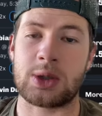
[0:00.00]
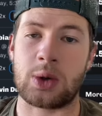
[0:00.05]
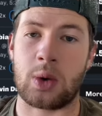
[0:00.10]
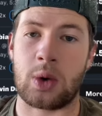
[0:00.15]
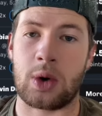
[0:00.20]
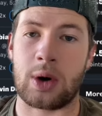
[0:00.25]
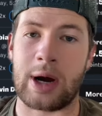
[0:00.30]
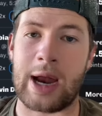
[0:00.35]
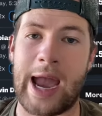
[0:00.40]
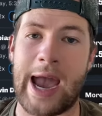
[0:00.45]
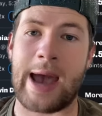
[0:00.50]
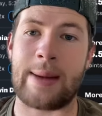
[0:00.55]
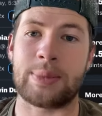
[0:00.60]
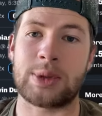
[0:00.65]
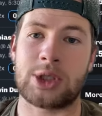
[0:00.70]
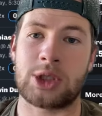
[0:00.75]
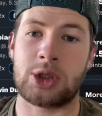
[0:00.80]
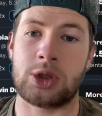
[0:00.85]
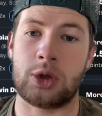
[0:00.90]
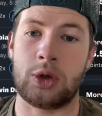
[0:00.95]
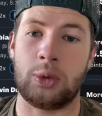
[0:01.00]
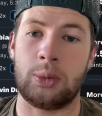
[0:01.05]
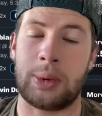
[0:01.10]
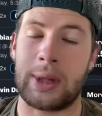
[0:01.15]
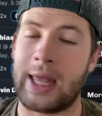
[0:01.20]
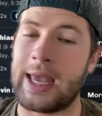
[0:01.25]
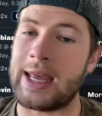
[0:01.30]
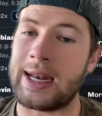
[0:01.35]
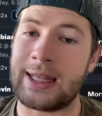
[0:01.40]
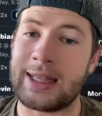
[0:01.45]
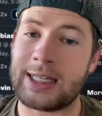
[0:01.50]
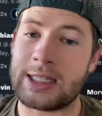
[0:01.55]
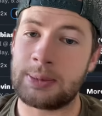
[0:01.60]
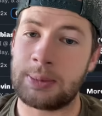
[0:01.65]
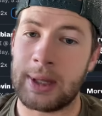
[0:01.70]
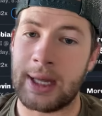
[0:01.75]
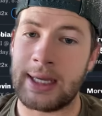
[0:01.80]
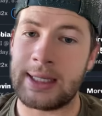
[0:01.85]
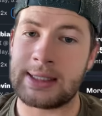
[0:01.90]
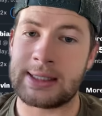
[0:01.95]
or apps to play any of these
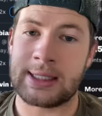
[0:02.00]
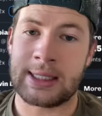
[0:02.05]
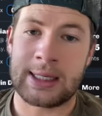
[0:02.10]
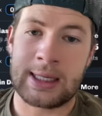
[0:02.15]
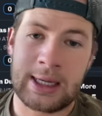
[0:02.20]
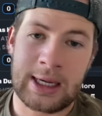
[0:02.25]
plays.